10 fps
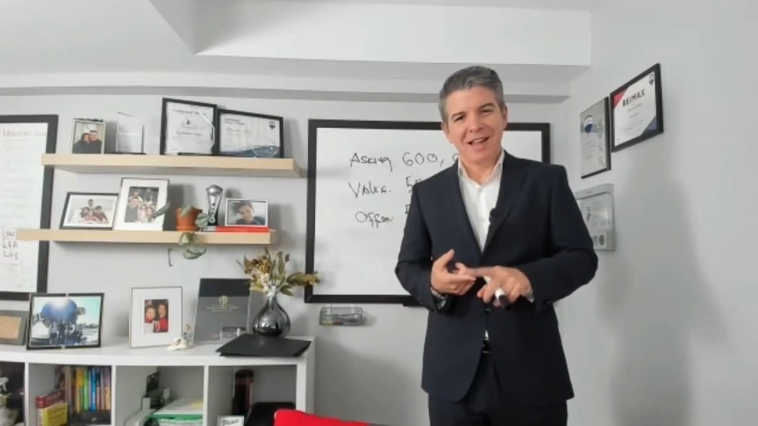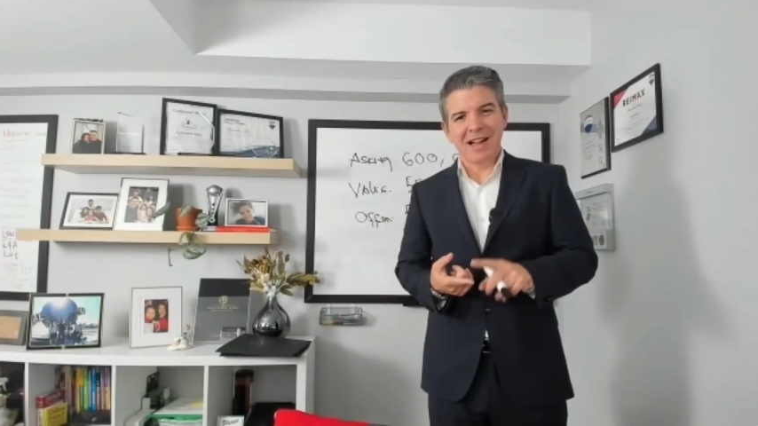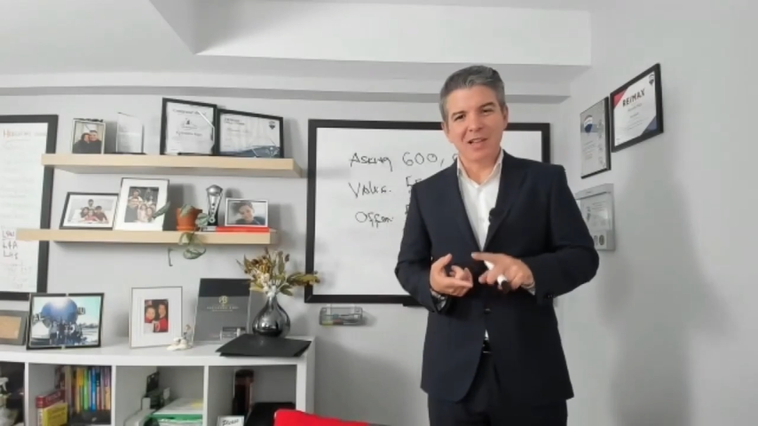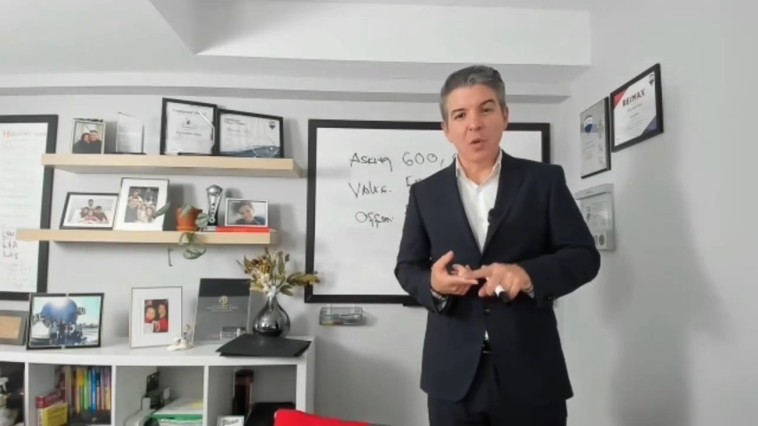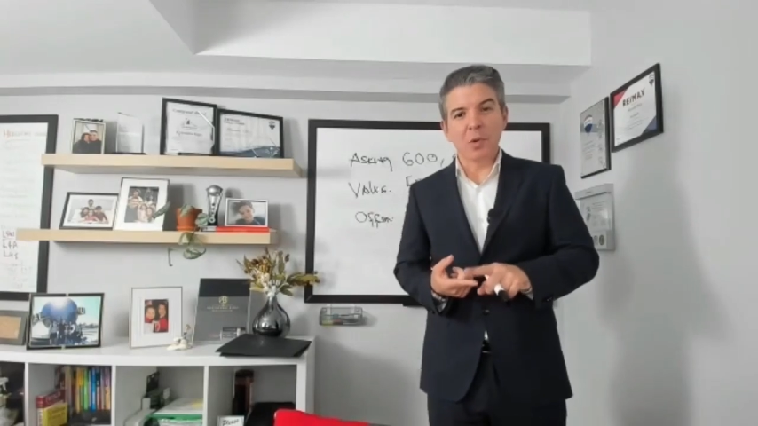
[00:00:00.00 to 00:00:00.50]

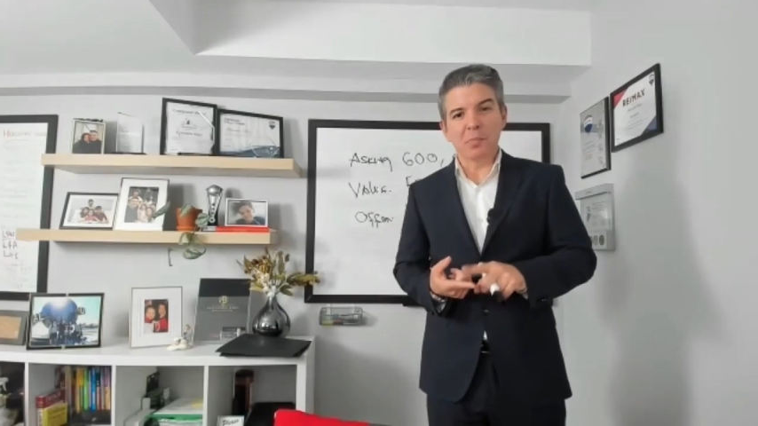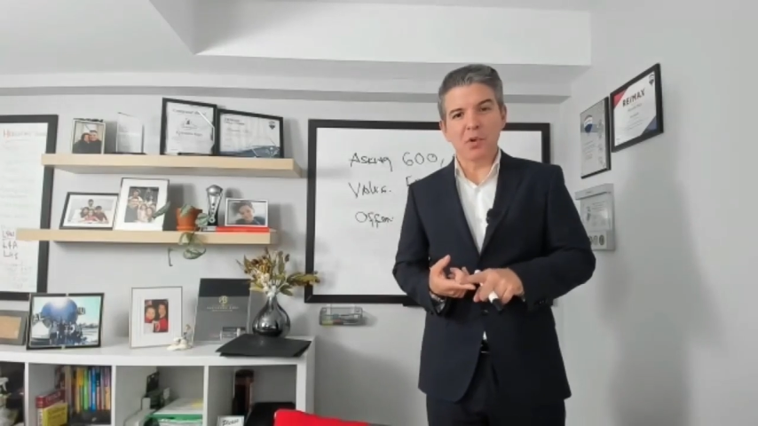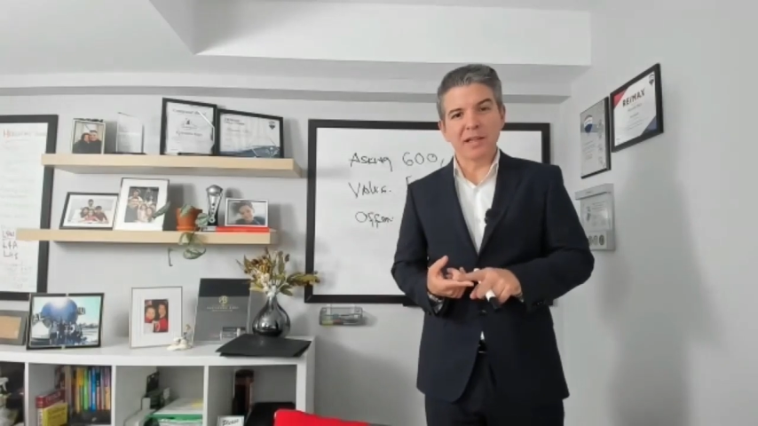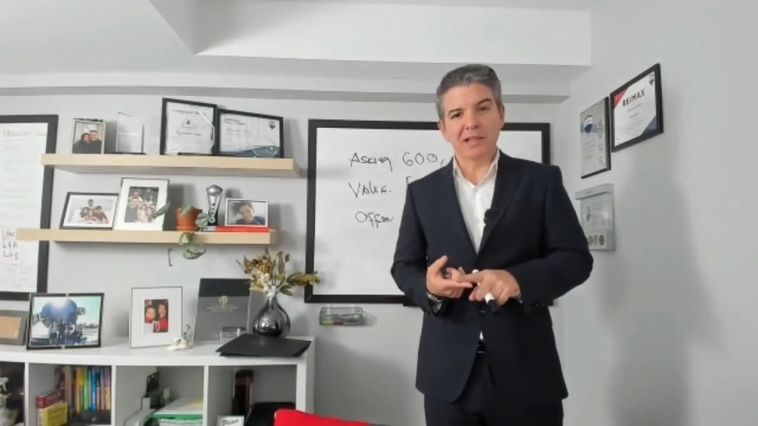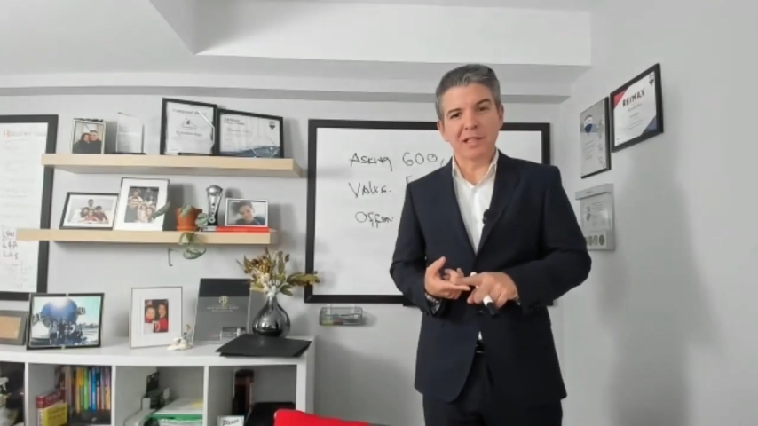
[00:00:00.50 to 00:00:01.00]
an
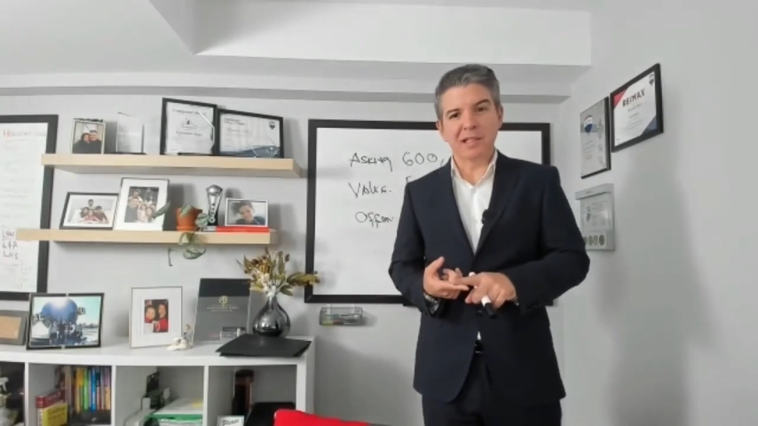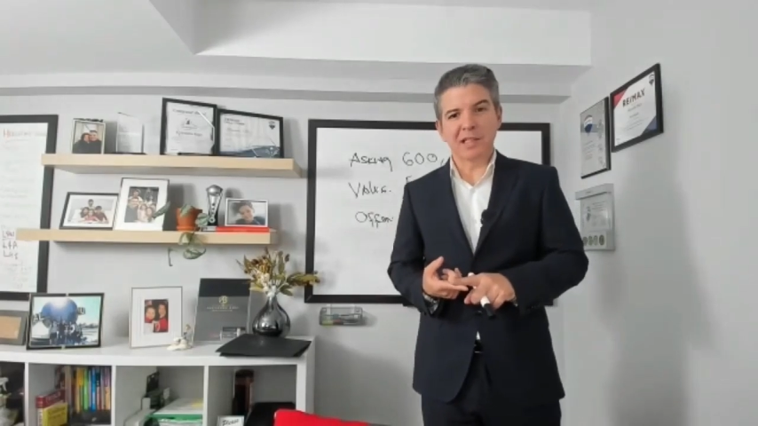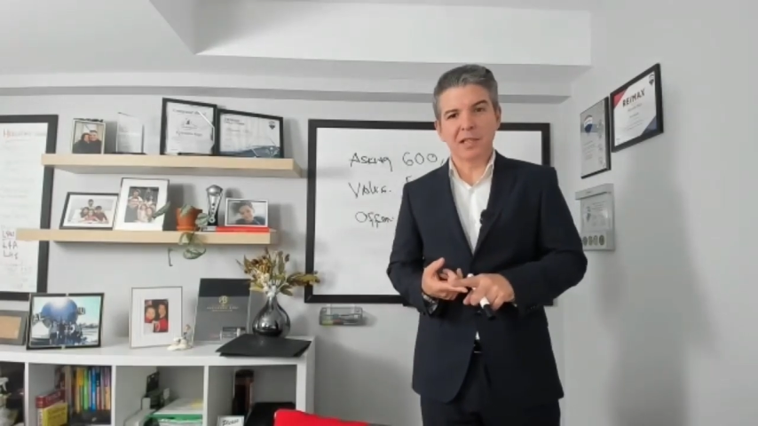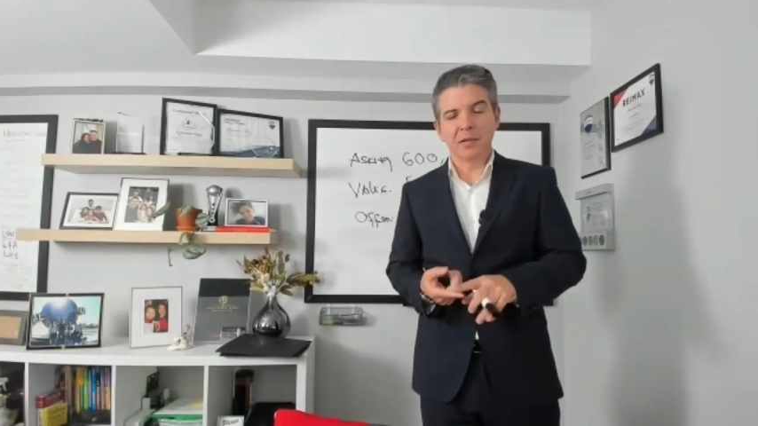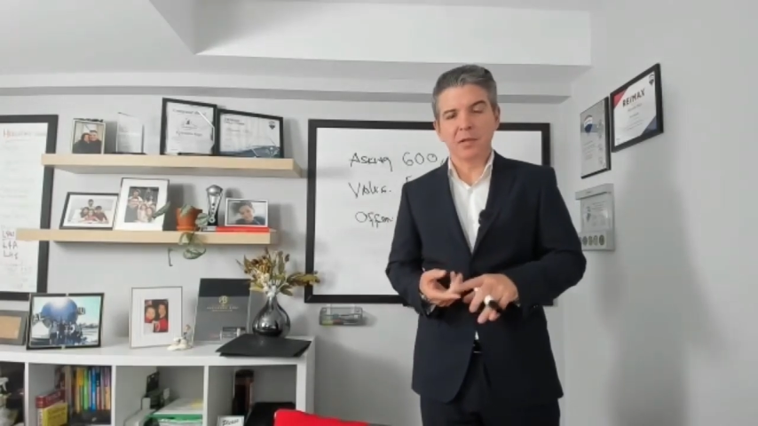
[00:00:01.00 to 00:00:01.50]
overpriced
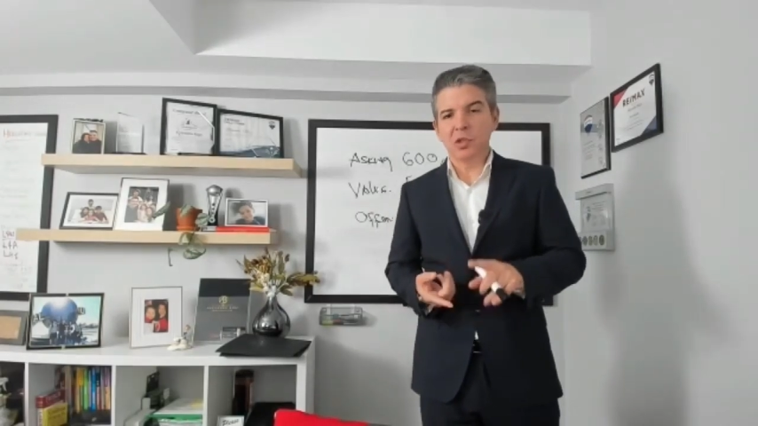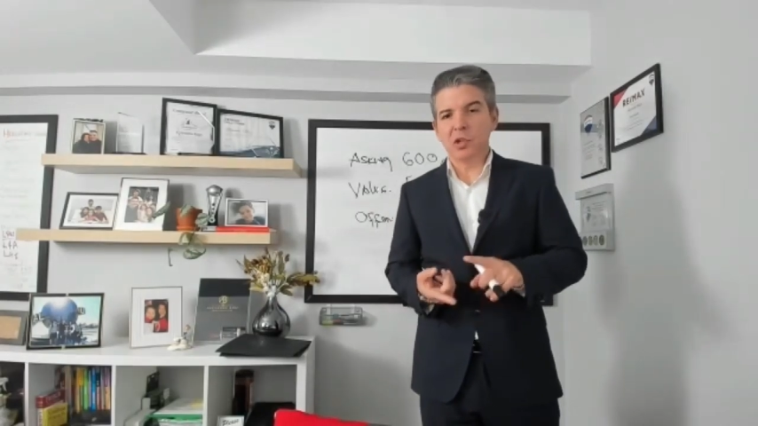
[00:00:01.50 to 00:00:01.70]
listing,